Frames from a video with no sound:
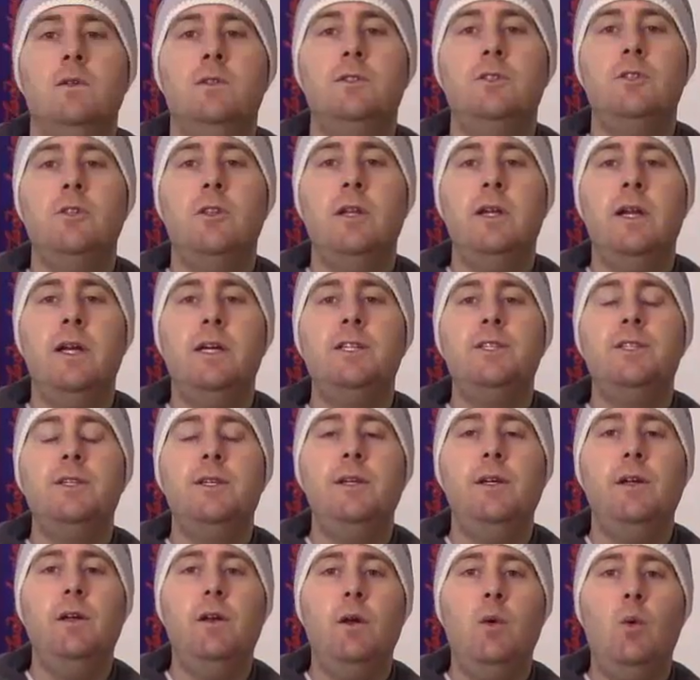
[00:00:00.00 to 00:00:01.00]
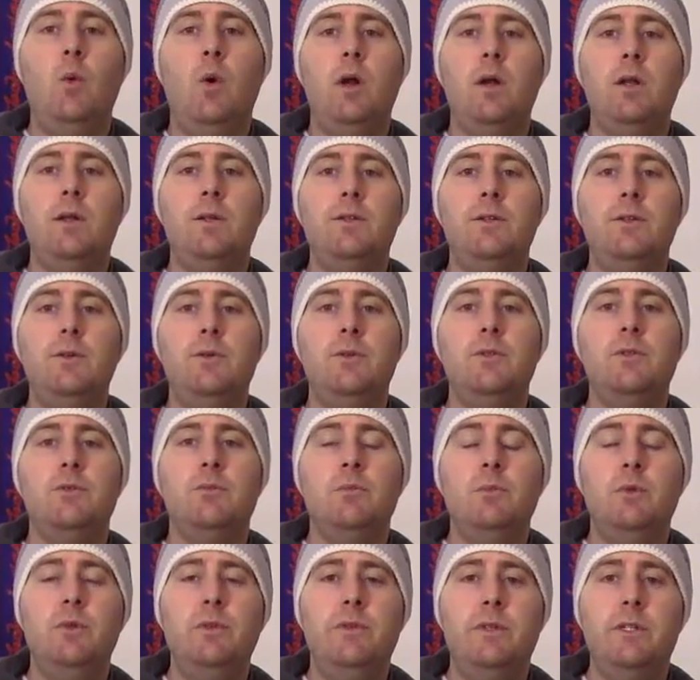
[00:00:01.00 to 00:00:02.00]
So the next thing you're going to want to do is
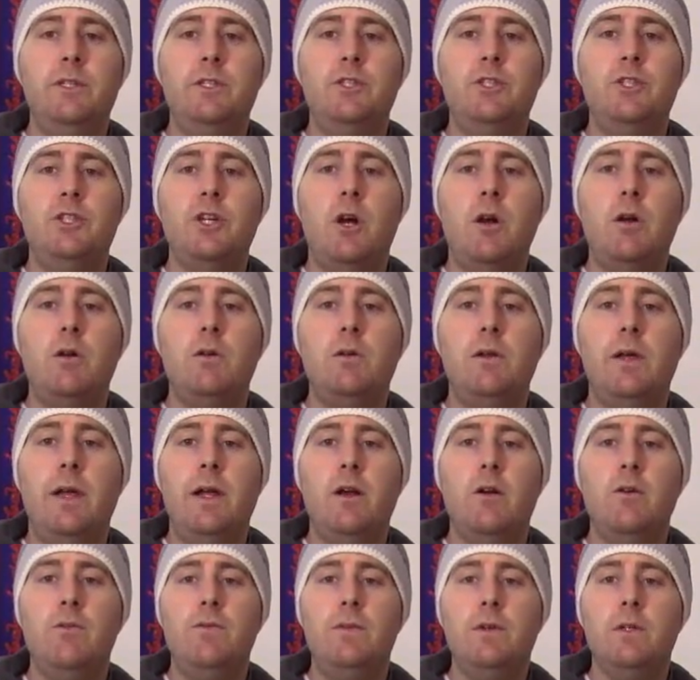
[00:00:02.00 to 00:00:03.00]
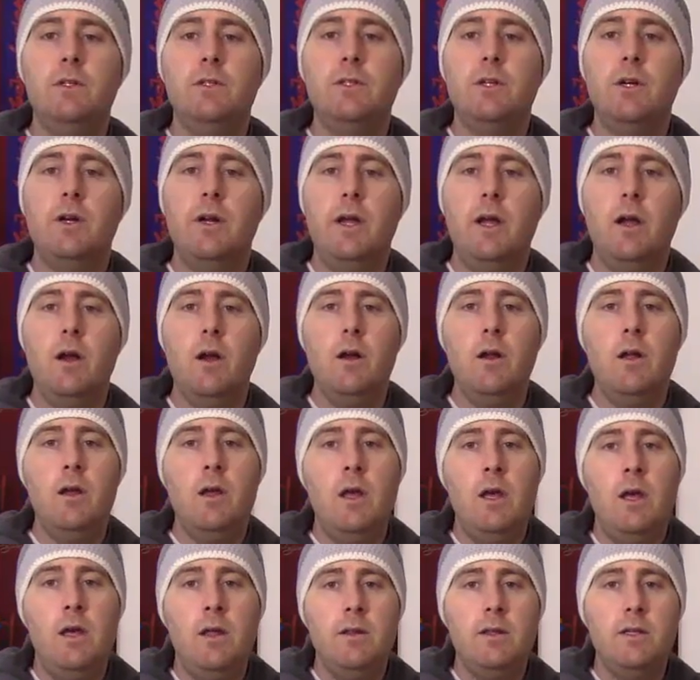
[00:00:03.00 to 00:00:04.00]
remove this charcoal air filter
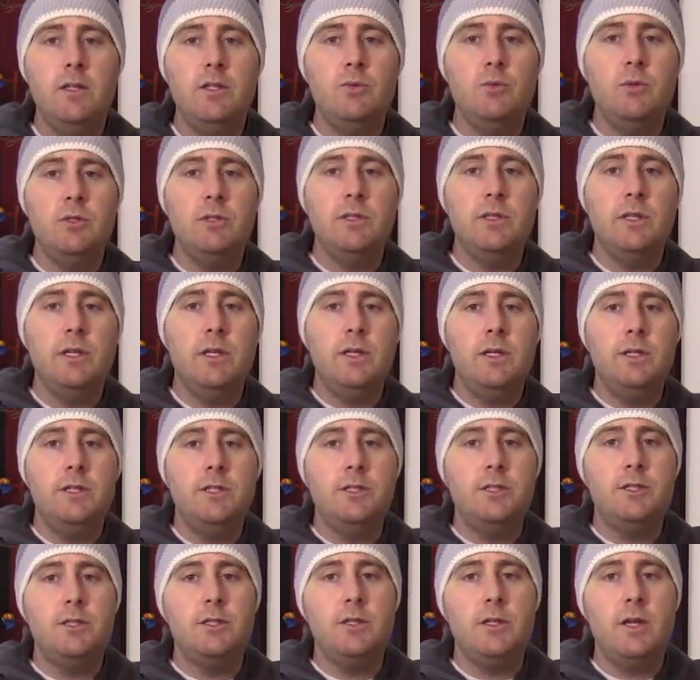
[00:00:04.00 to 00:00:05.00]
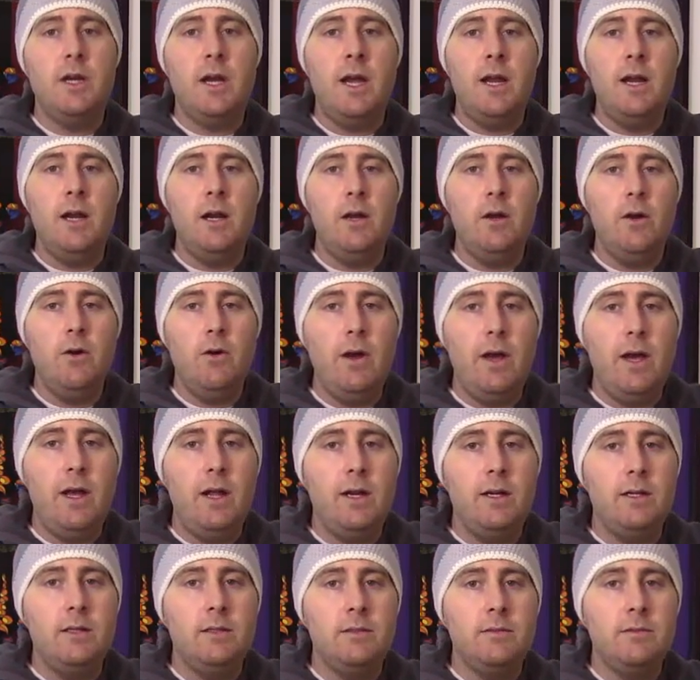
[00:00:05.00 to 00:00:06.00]
here. This one's going to just kind of go
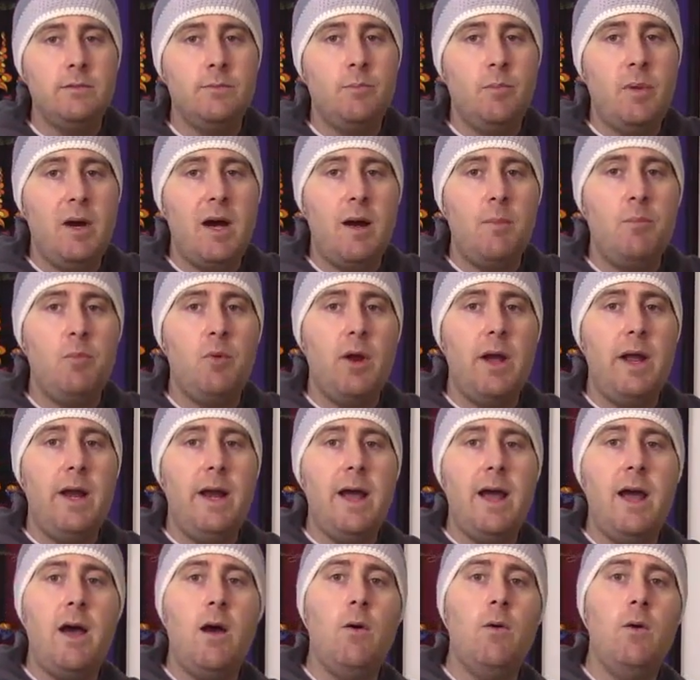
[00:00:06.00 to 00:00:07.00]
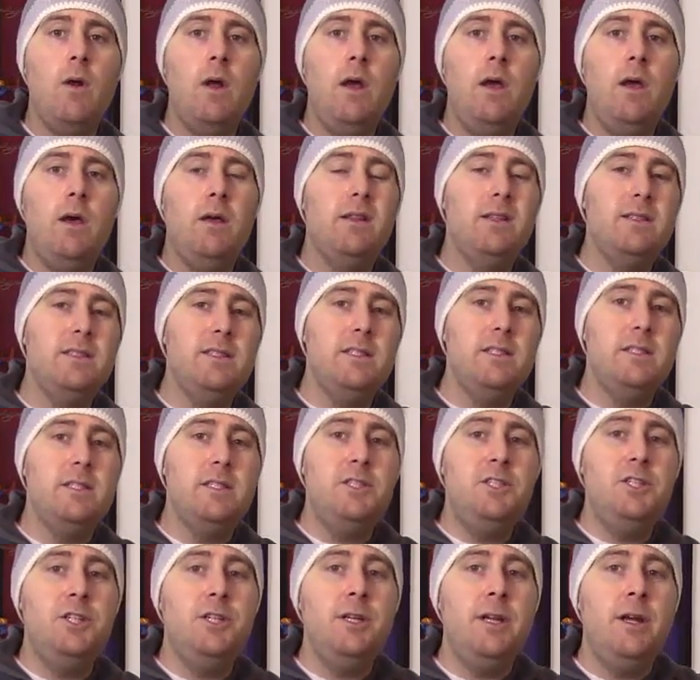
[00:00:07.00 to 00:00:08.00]
ahead and pop right out. This is a
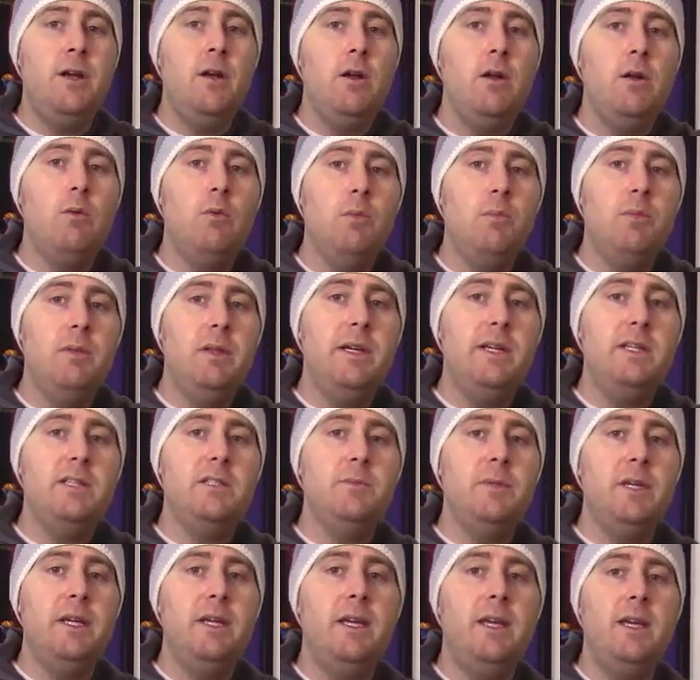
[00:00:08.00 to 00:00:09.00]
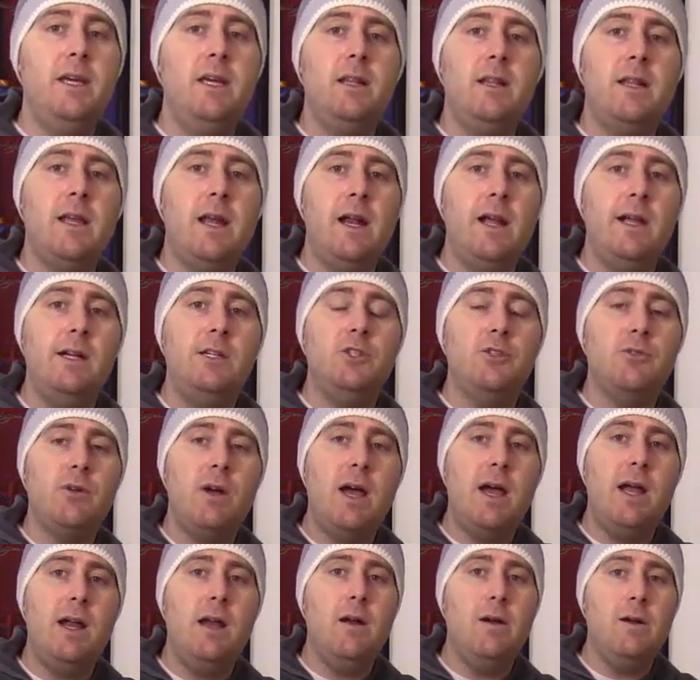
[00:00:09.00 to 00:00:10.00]
generic replacement kit that I
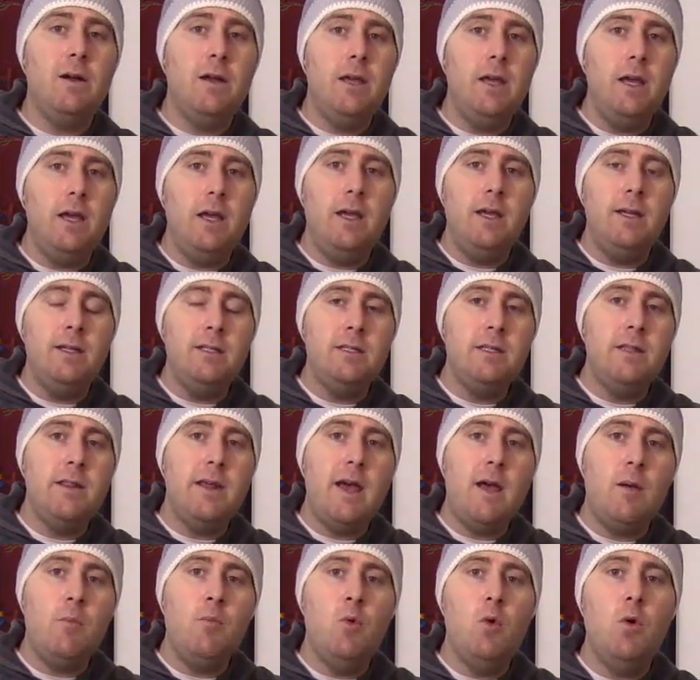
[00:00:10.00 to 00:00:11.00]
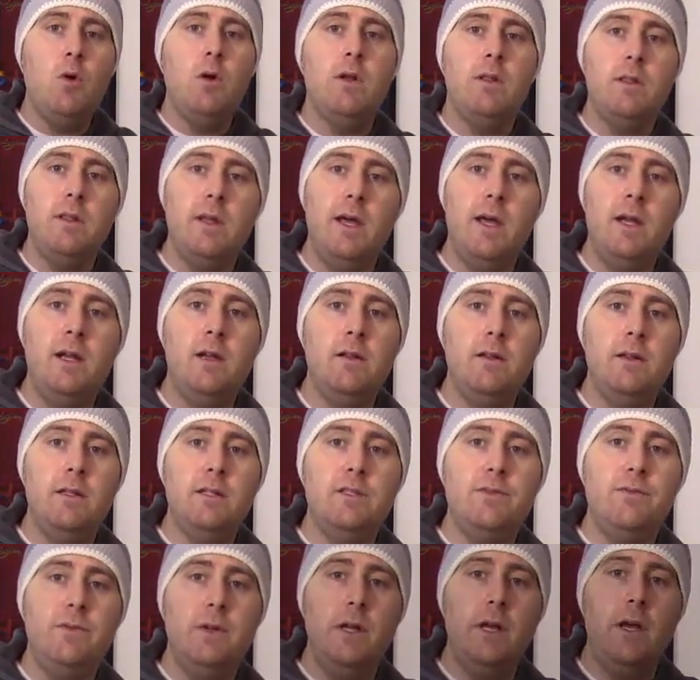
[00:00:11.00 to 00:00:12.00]
tried. I'll get into that more at the end of
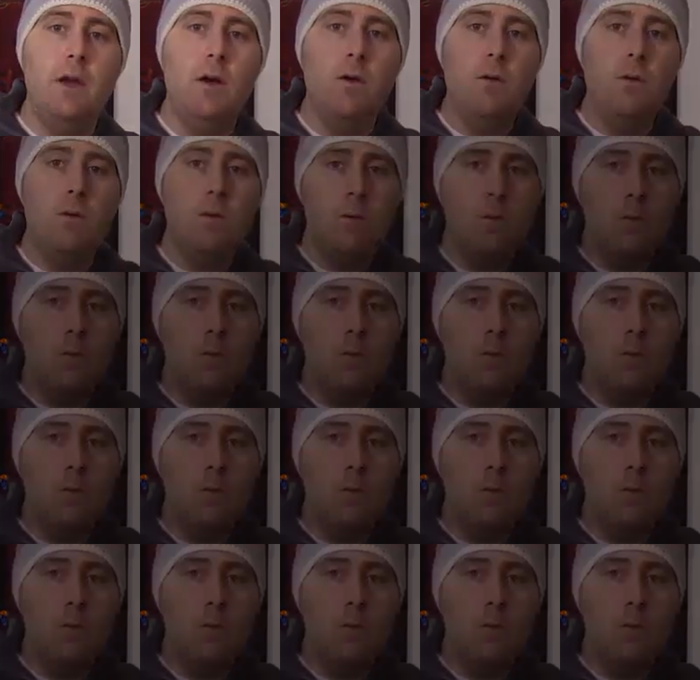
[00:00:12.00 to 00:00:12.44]
this video.